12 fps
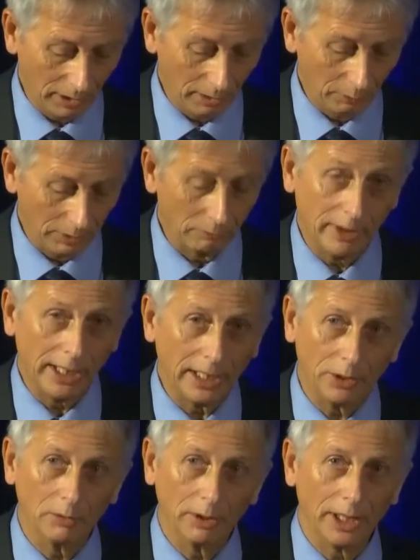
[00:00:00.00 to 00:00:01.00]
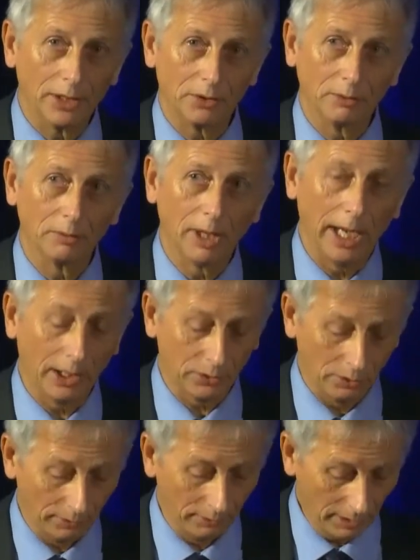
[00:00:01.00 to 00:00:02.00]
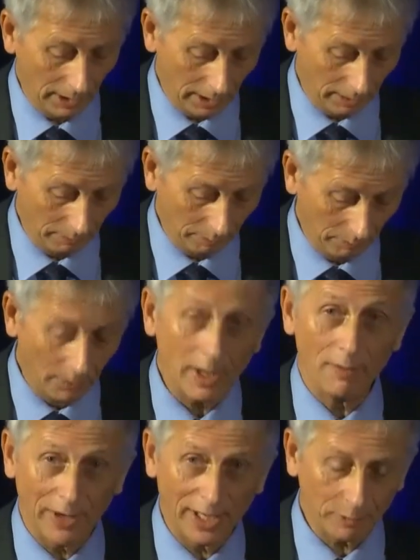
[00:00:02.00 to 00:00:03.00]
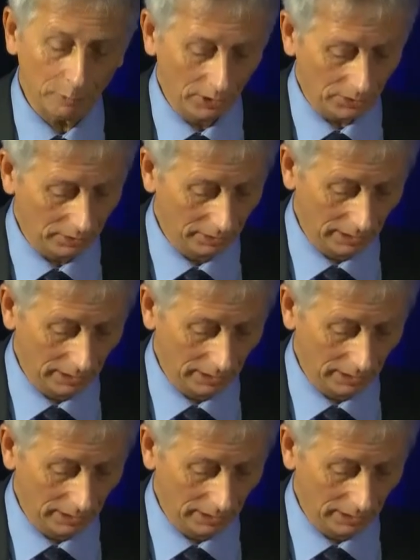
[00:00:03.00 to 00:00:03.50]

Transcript: we really do need to act on. Investment.